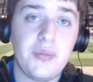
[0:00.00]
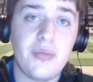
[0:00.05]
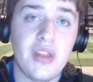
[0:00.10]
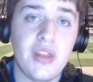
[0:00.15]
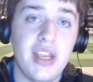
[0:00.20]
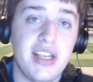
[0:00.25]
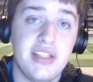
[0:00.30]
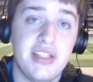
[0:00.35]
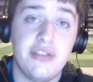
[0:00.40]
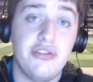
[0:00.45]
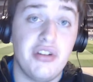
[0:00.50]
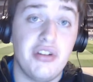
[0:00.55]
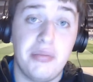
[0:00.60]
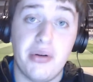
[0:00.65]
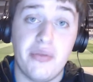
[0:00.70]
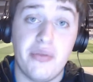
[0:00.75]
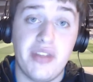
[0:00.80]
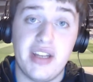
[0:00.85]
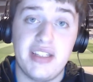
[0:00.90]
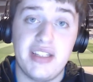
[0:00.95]
He's injury
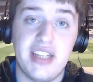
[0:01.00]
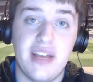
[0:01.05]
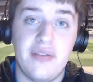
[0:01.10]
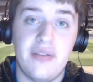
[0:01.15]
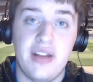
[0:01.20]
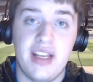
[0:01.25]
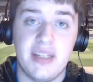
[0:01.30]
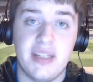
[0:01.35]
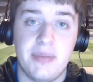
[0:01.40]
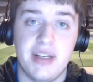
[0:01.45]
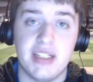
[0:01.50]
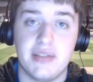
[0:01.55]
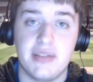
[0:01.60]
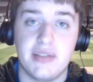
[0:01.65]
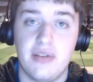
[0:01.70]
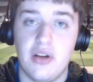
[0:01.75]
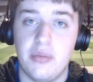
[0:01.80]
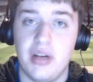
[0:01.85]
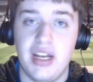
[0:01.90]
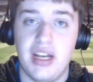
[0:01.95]
prone. That is definitely his biggest
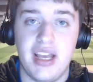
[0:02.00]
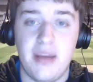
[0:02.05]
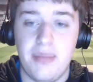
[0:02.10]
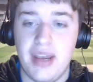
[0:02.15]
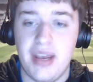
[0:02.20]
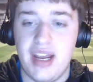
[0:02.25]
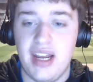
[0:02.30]
flaw. But Leon